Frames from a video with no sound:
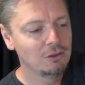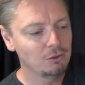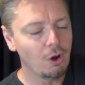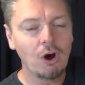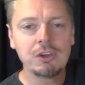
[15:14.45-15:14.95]

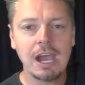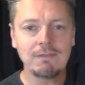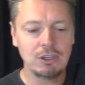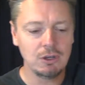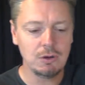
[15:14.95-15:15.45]
So all you
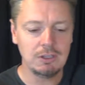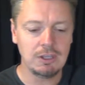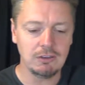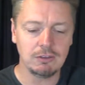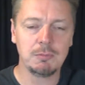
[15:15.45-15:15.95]
have to do is
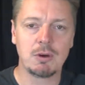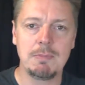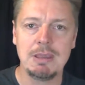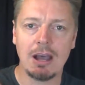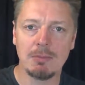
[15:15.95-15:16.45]
get some
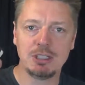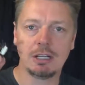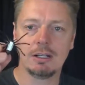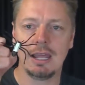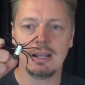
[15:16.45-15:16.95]
creepy
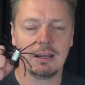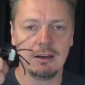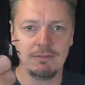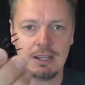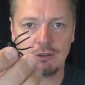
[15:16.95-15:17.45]
object like
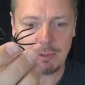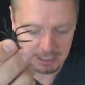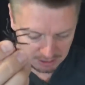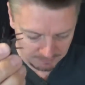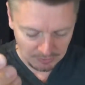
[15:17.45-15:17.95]
a fake
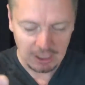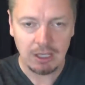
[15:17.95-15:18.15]
spider